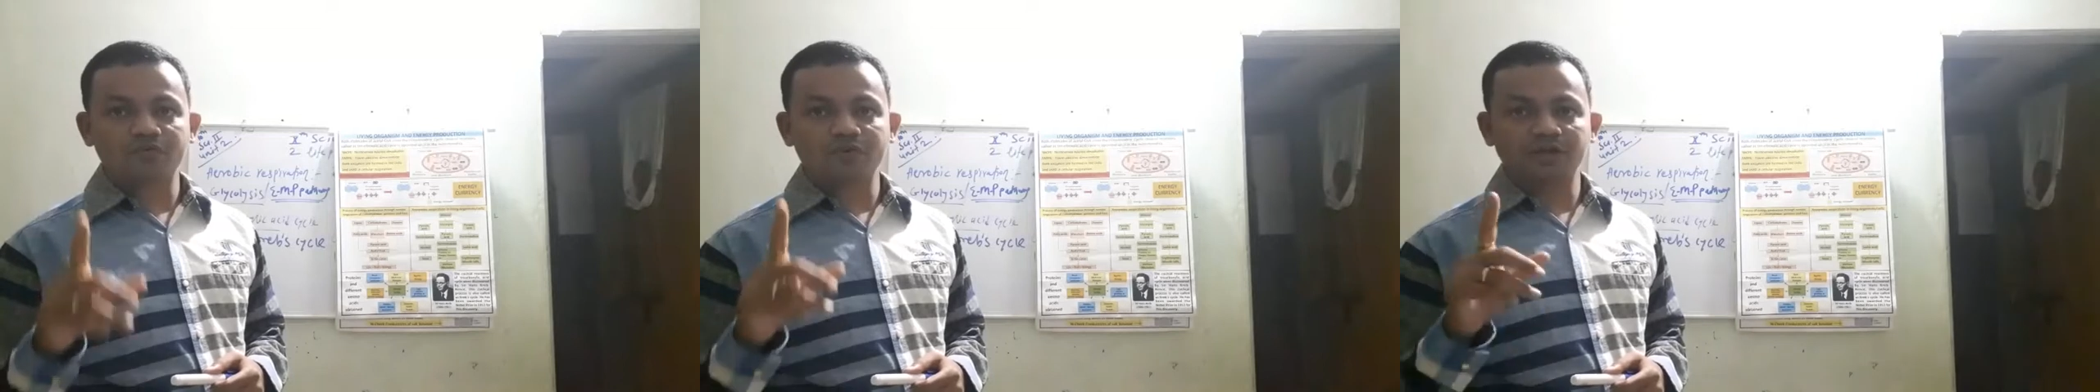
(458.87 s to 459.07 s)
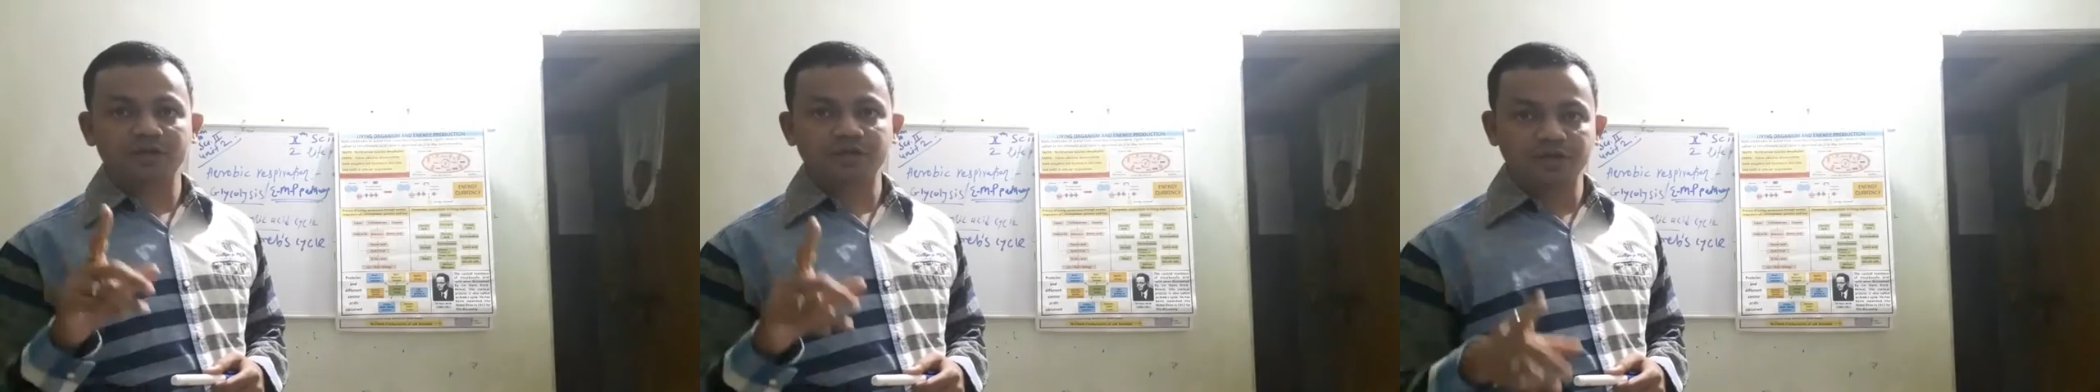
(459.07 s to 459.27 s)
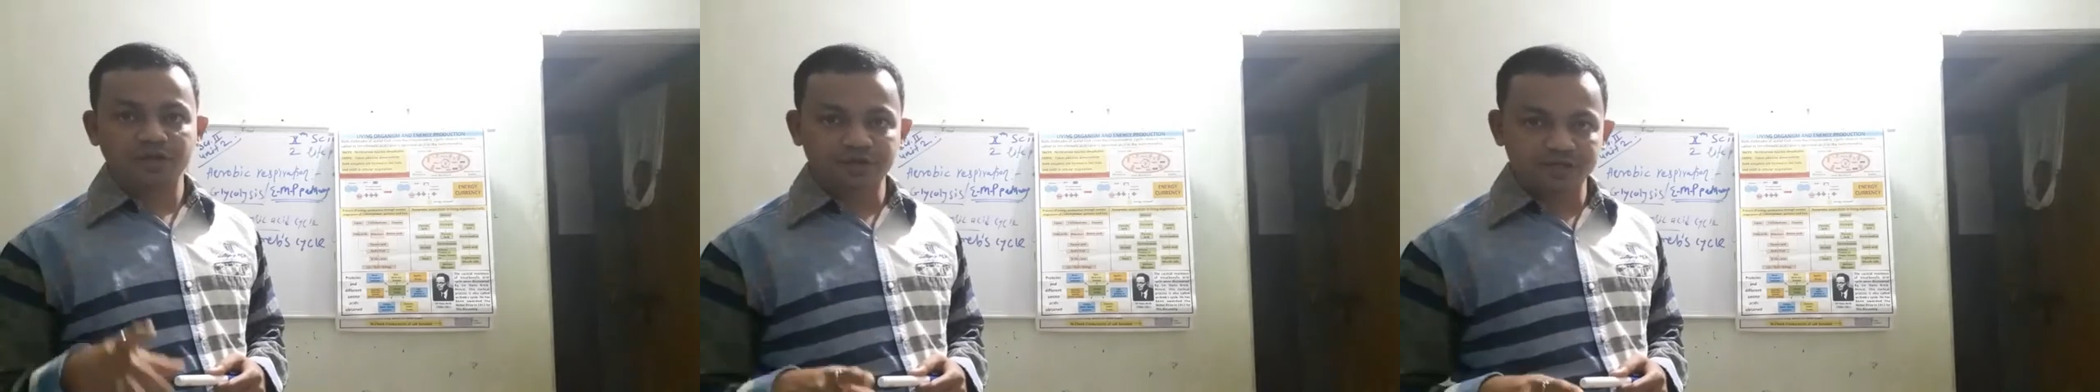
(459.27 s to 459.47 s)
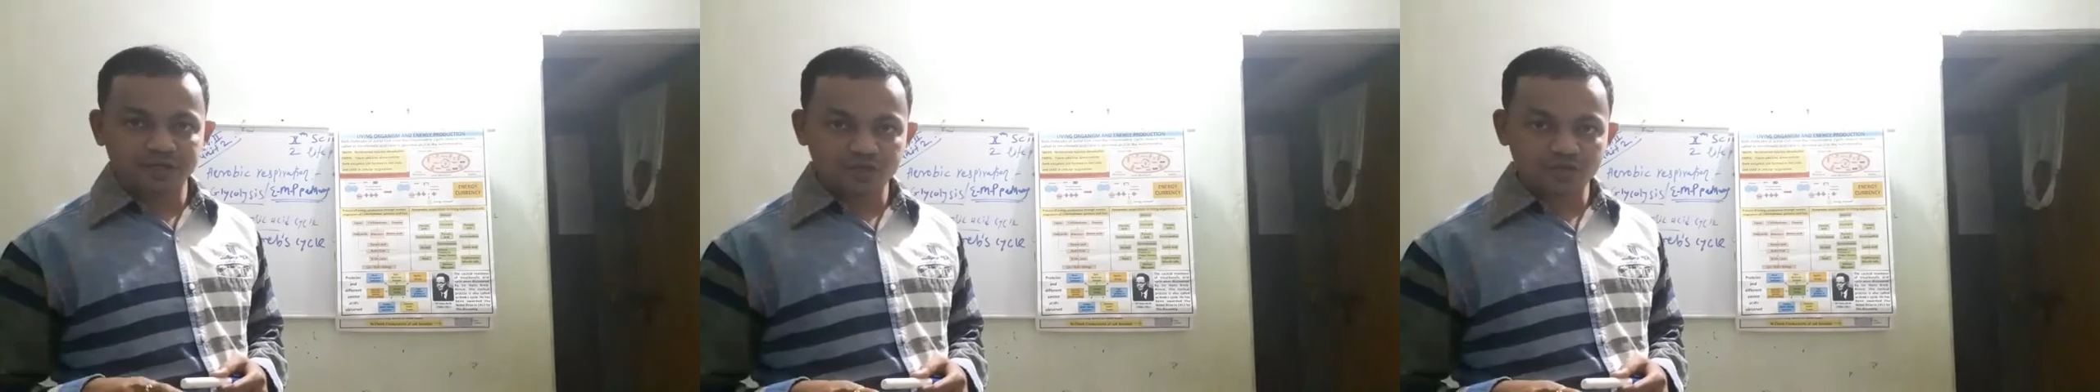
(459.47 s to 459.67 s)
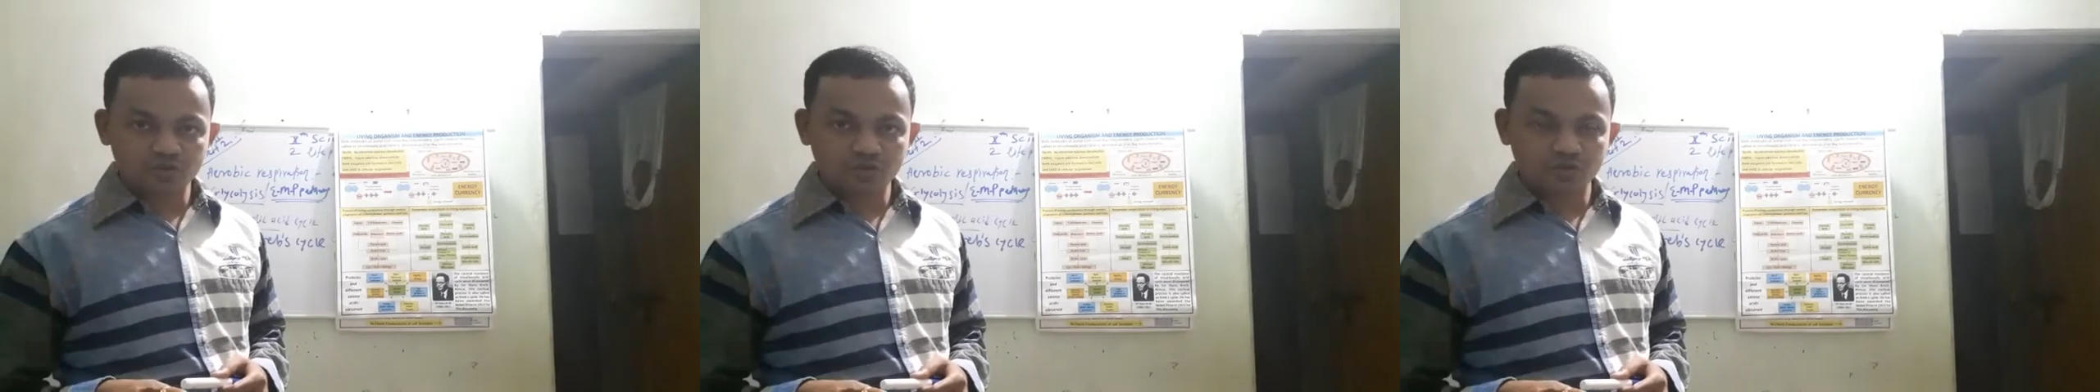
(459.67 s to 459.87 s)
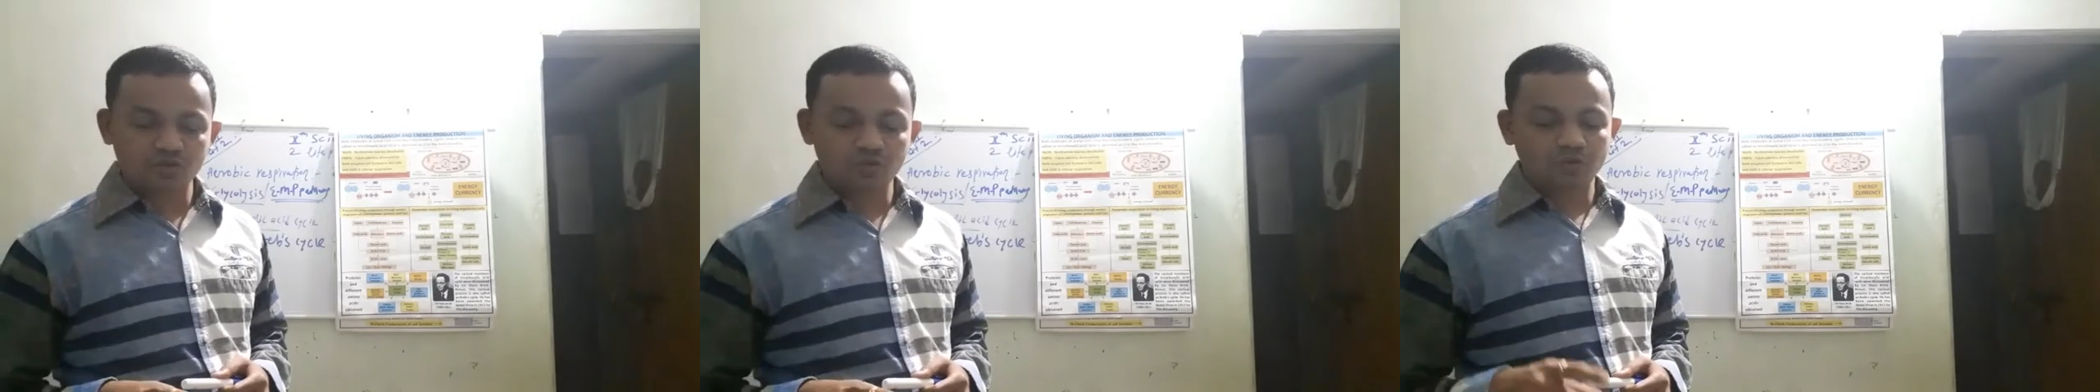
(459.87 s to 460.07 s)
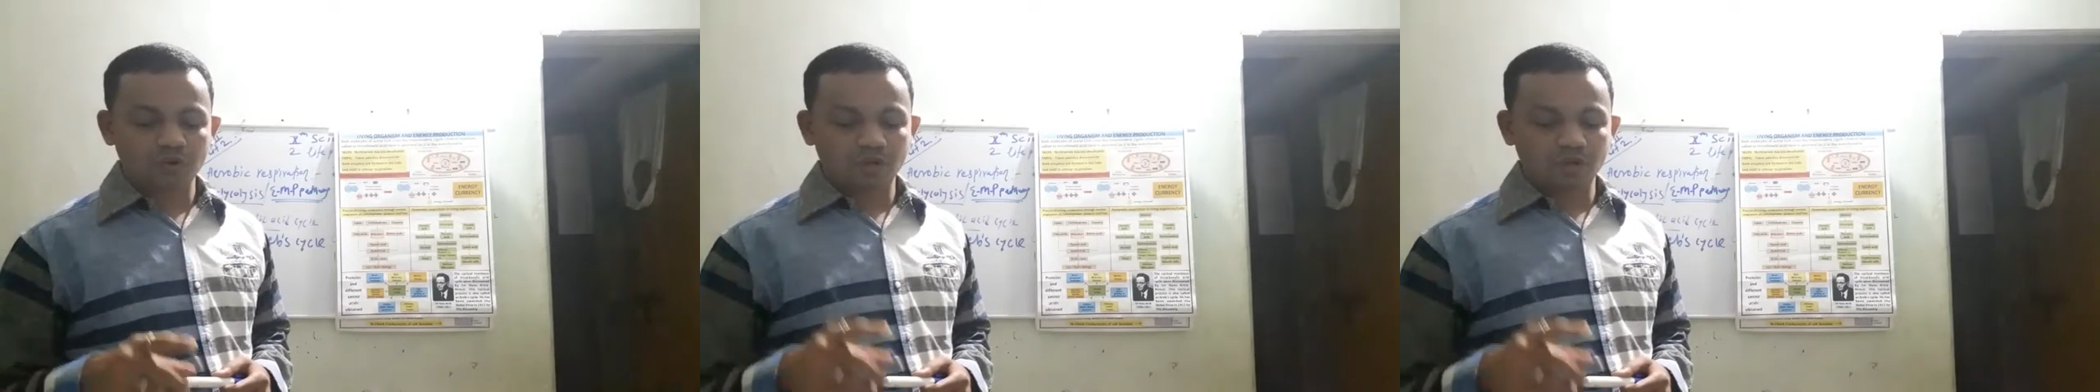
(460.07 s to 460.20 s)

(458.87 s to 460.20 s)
NADH2,